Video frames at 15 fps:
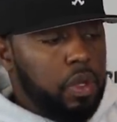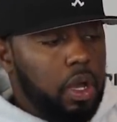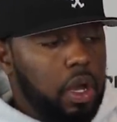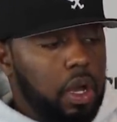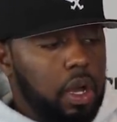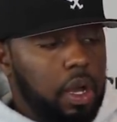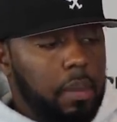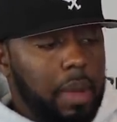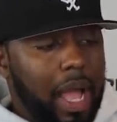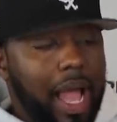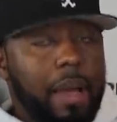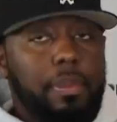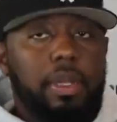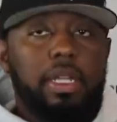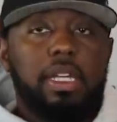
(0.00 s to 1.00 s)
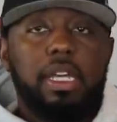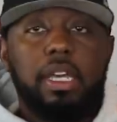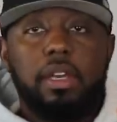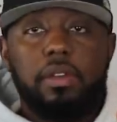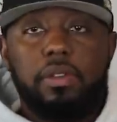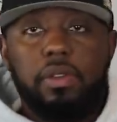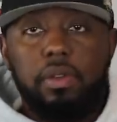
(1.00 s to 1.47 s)
Um, I
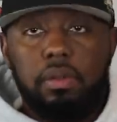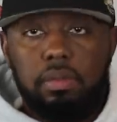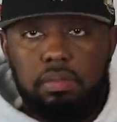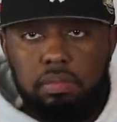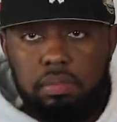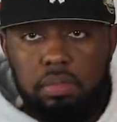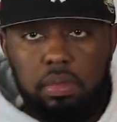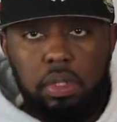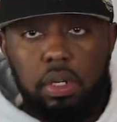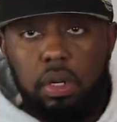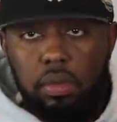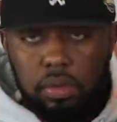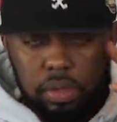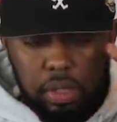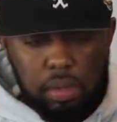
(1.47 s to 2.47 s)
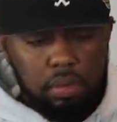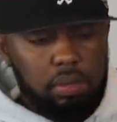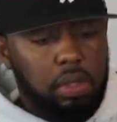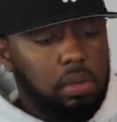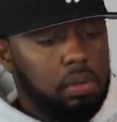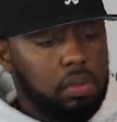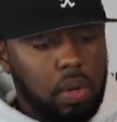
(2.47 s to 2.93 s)
believe, you know, don't
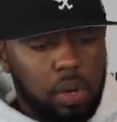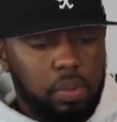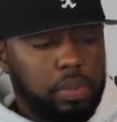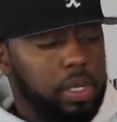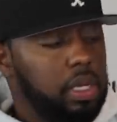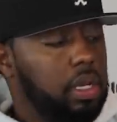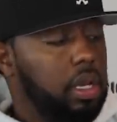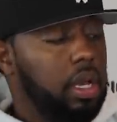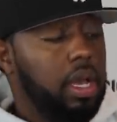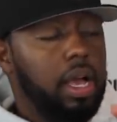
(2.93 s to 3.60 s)
don't quote me.